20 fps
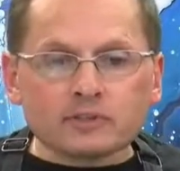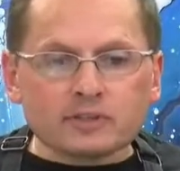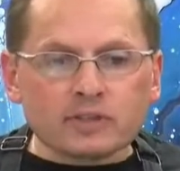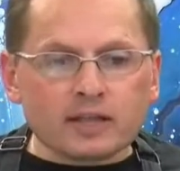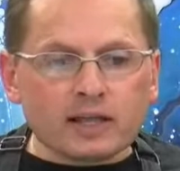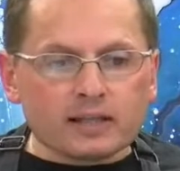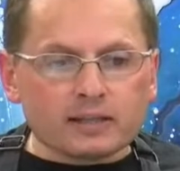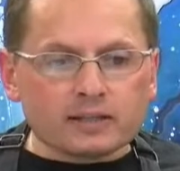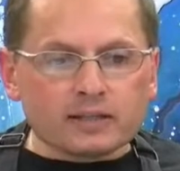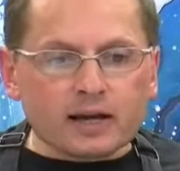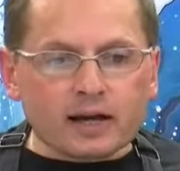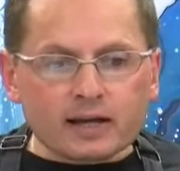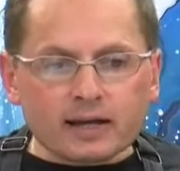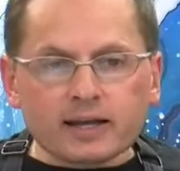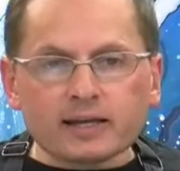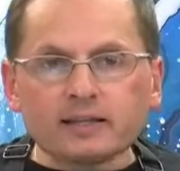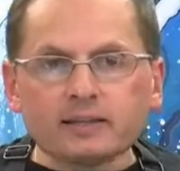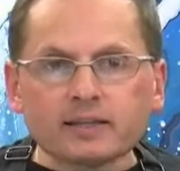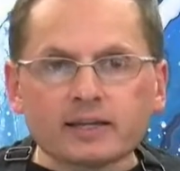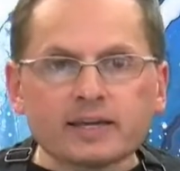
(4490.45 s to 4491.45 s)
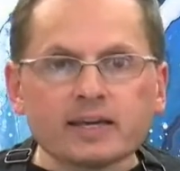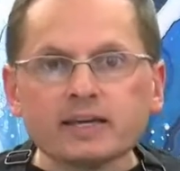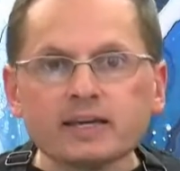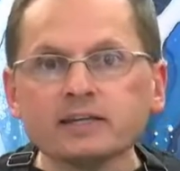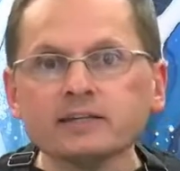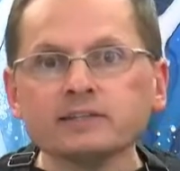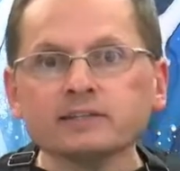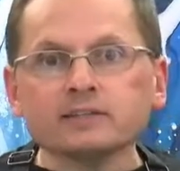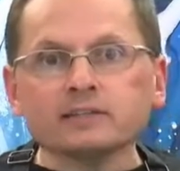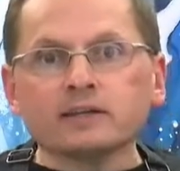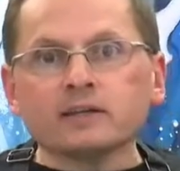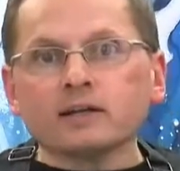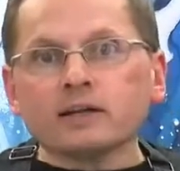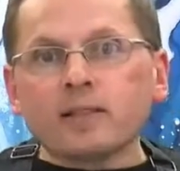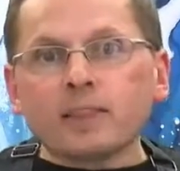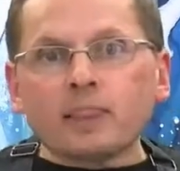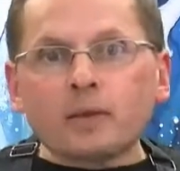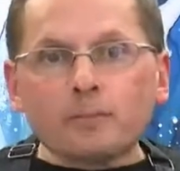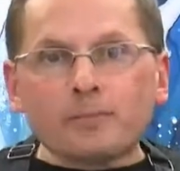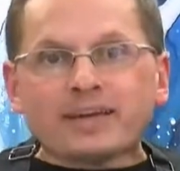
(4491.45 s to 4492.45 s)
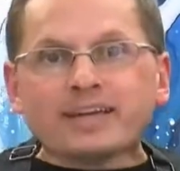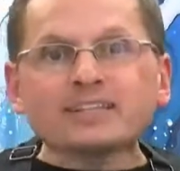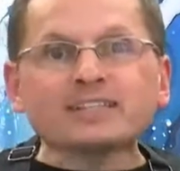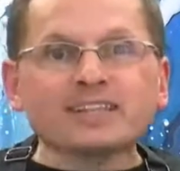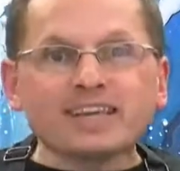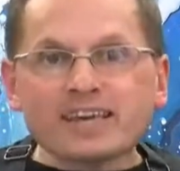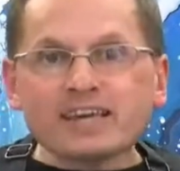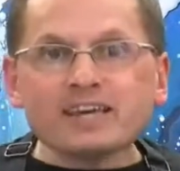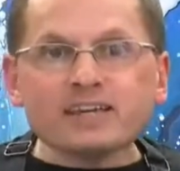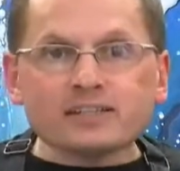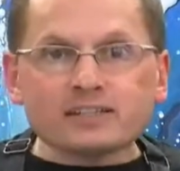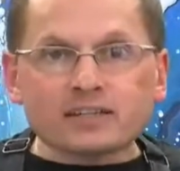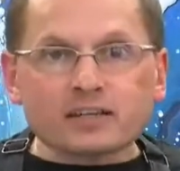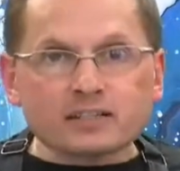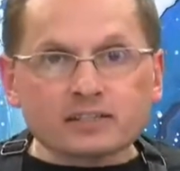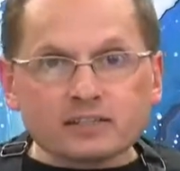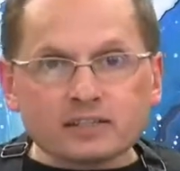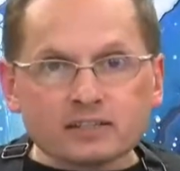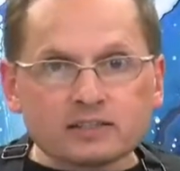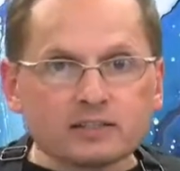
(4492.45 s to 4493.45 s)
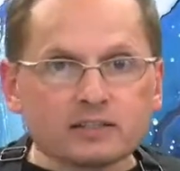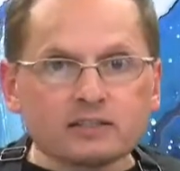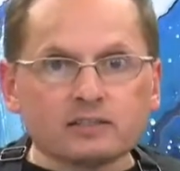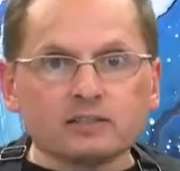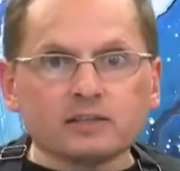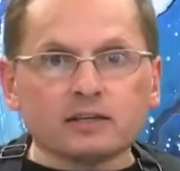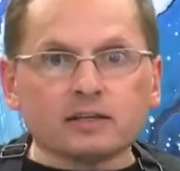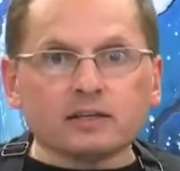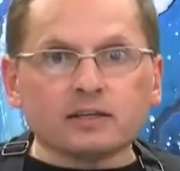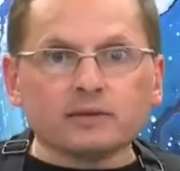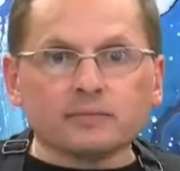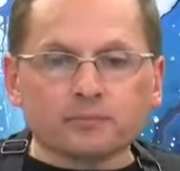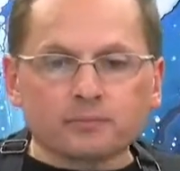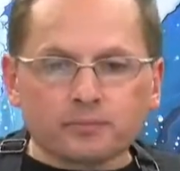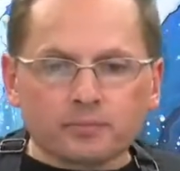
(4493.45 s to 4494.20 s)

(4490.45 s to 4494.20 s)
And then again, the biggest key is consistency,